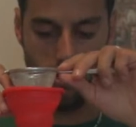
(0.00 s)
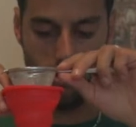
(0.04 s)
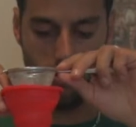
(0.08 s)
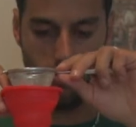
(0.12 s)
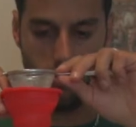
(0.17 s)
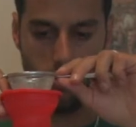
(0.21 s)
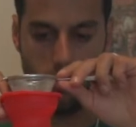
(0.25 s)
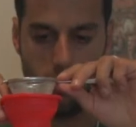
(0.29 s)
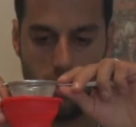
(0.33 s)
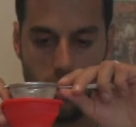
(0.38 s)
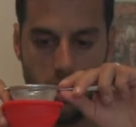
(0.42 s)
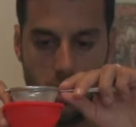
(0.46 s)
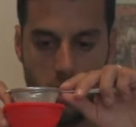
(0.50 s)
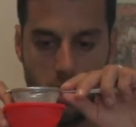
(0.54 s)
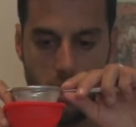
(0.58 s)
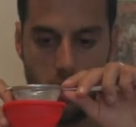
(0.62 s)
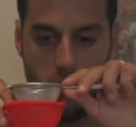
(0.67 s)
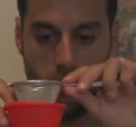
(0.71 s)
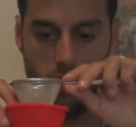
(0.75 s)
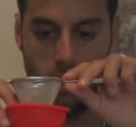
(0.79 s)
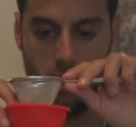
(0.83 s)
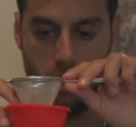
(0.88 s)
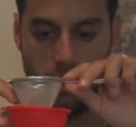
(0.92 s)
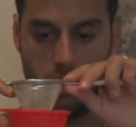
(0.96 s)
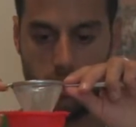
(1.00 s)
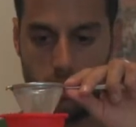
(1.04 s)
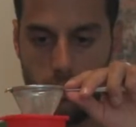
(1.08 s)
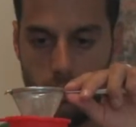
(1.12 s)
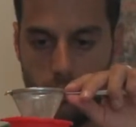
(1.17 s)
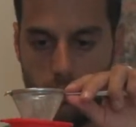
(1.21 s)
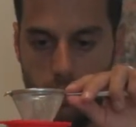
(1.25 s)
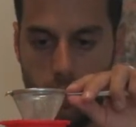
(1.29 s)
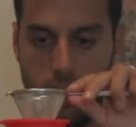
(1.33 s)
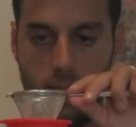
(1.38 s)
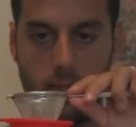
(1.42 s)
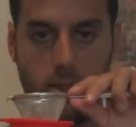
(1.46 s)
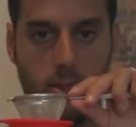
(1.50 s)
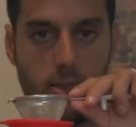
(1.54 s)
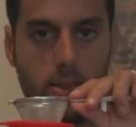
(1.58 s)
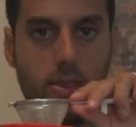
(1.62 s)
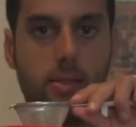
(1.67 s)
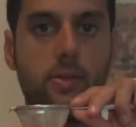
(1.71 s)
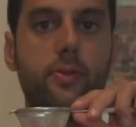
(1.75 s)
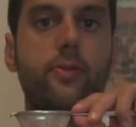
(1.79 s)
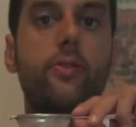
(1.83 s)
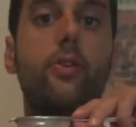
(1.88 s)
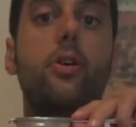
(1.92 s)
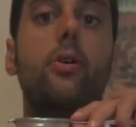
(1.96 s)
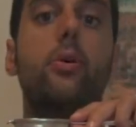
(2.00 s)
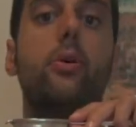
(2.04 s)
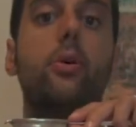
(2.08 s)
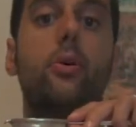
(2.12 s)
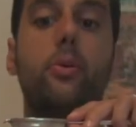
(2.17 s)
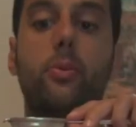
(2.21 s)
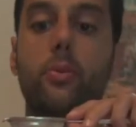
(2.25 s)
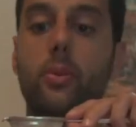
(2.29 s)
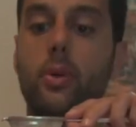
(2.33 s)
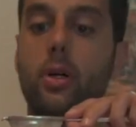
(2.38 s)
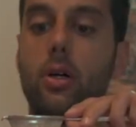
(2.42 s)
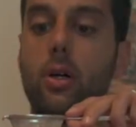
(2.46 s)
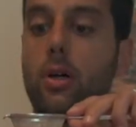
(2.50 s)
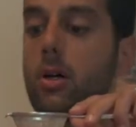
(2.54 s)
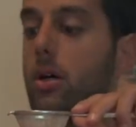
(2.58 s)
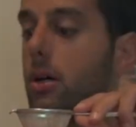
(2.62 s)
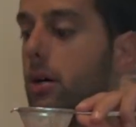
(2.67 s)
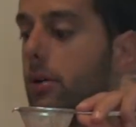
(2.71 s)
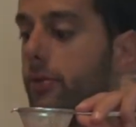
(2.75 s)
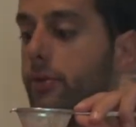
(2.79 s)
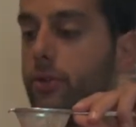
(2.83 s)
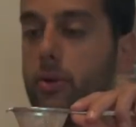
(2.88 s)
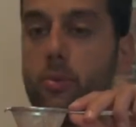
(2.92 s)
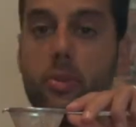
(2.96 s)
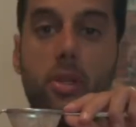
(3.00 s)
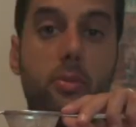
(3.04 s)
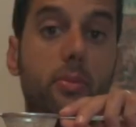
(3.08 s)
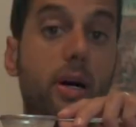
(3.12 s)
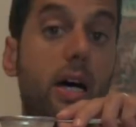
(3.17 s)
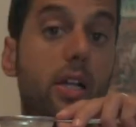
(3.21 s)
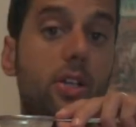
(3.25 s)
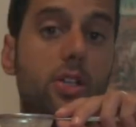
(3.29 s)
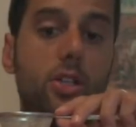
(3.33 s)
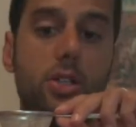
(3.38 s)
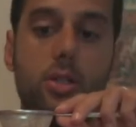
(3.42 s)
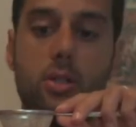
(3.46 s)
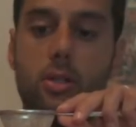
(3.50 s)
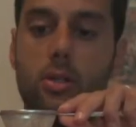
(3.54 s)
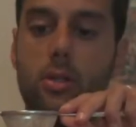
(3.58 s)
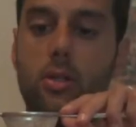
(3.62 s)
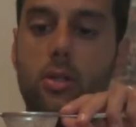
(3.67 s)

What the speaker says: remaining bits and pieces from the batch.